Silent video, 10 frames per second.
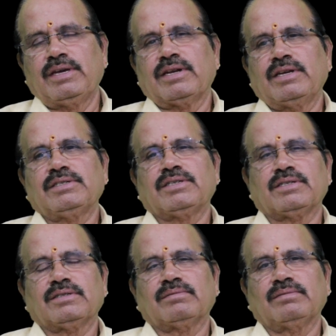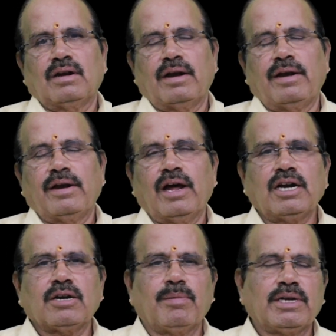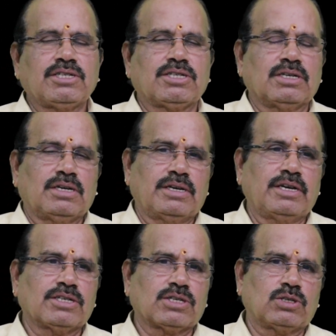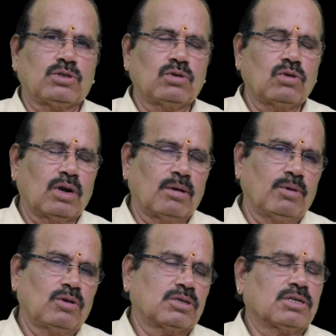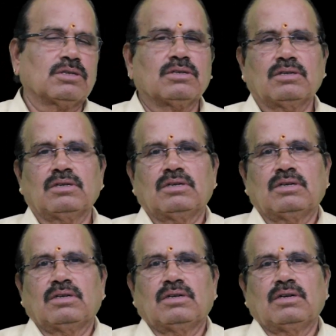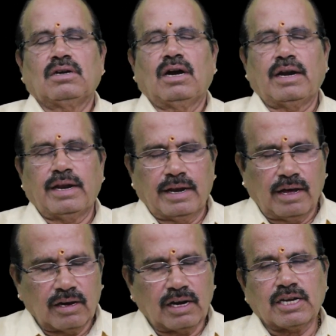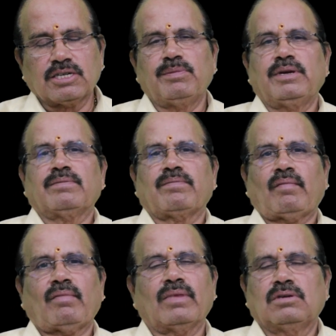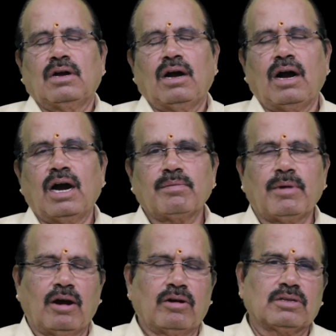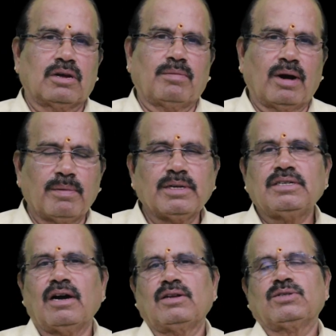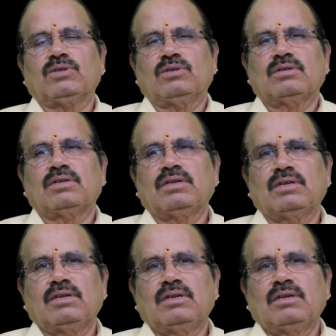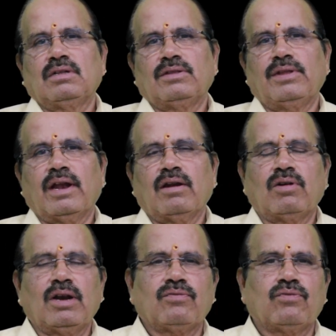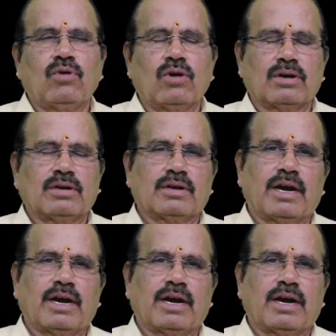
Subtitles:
here is not much is known about Annai Nagalakshmi. On Mahavatar Babaji also, there are only four